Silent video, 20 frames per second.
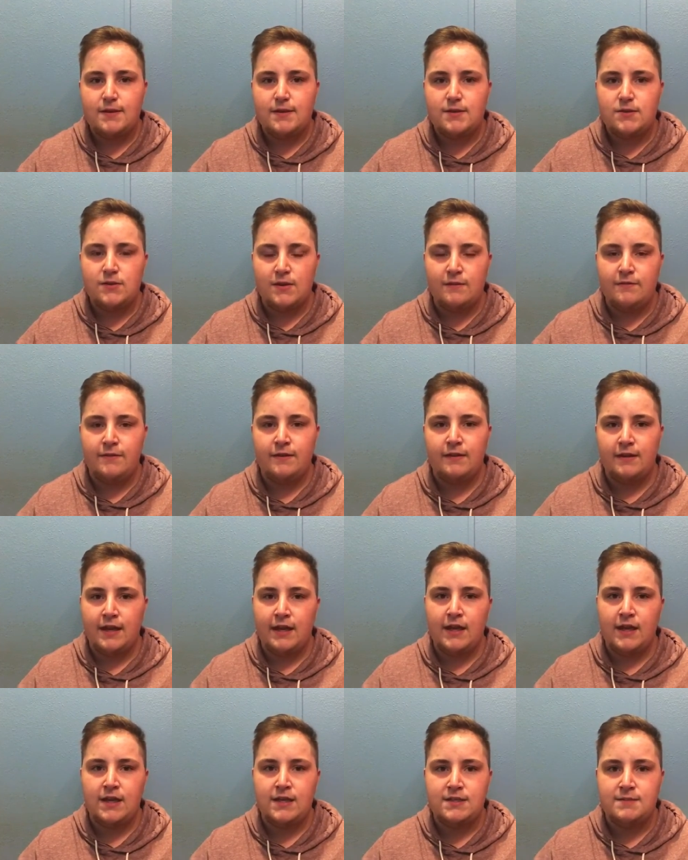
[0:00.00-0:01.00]
So I feel
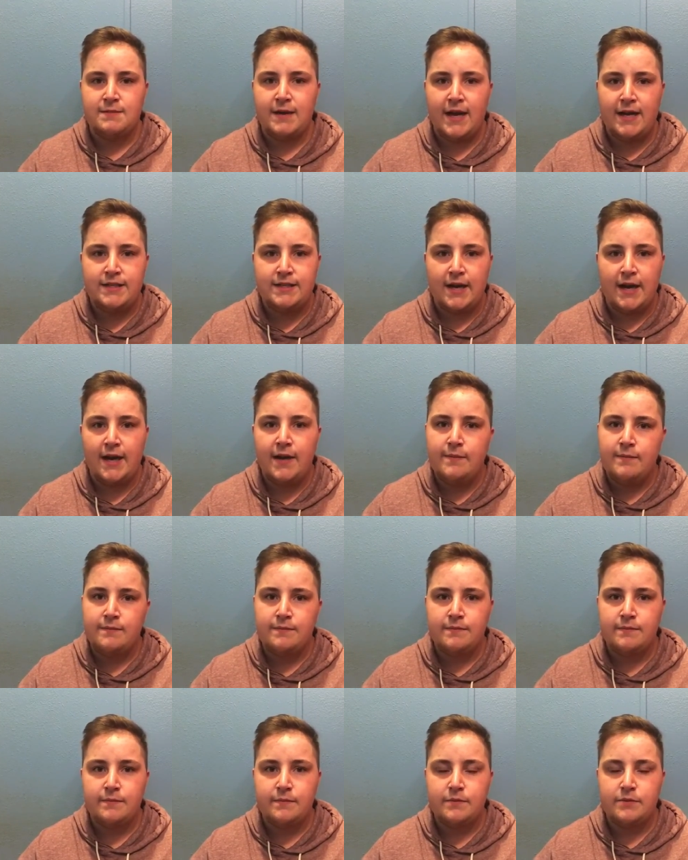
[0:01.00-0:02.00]
like it is my
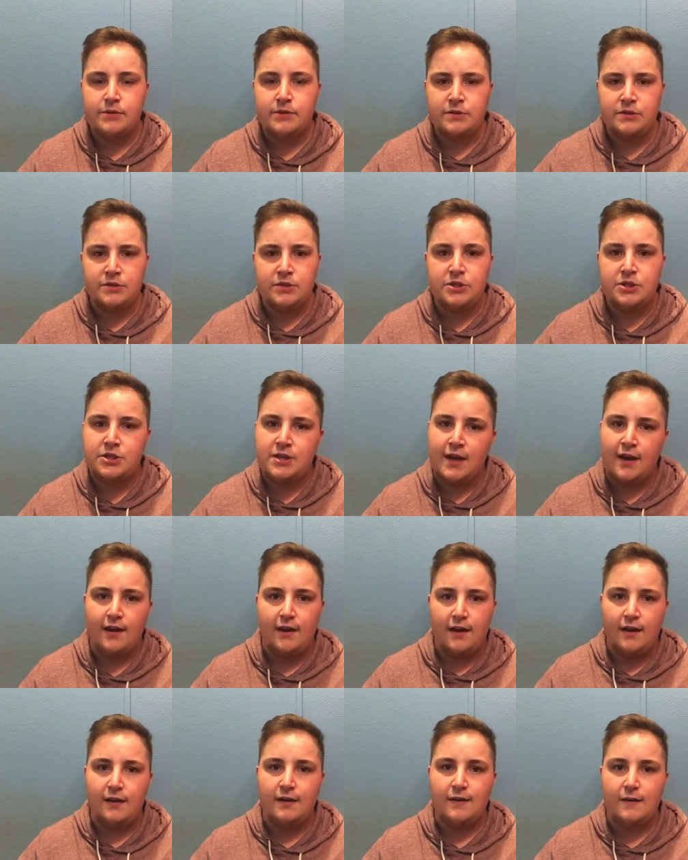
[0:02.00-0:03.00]
time to
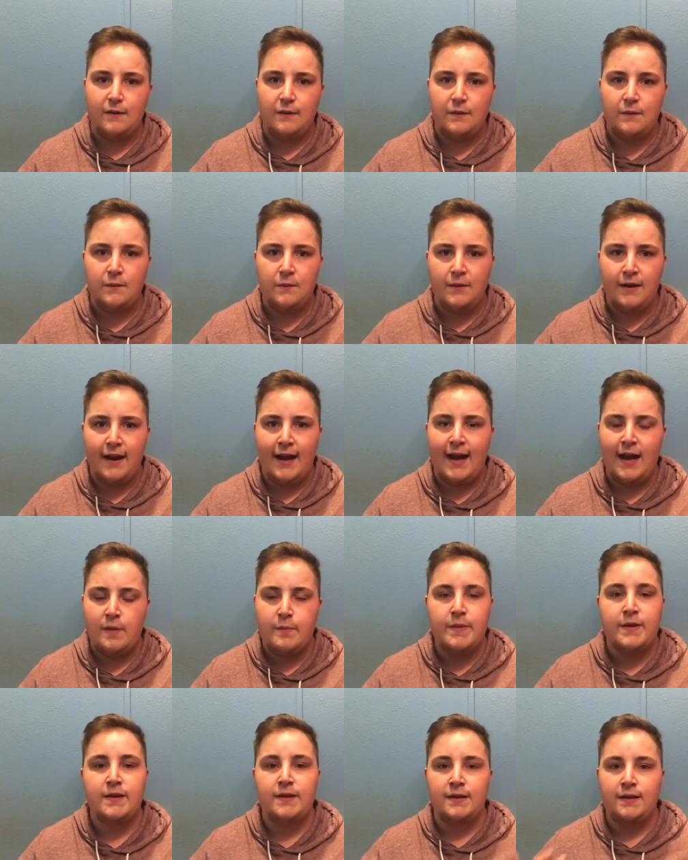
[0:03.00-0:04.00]
share what
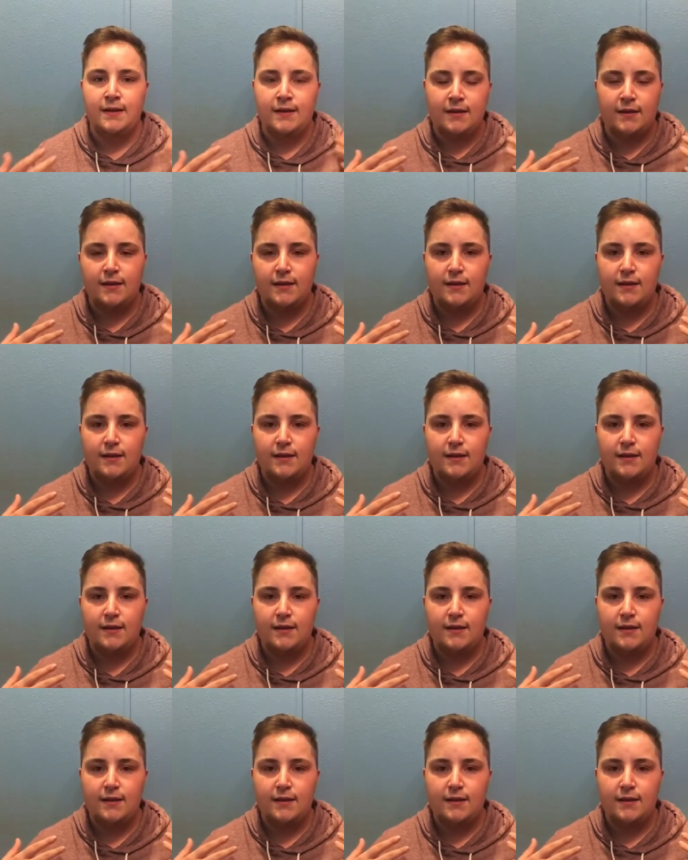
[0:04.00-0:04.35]
happened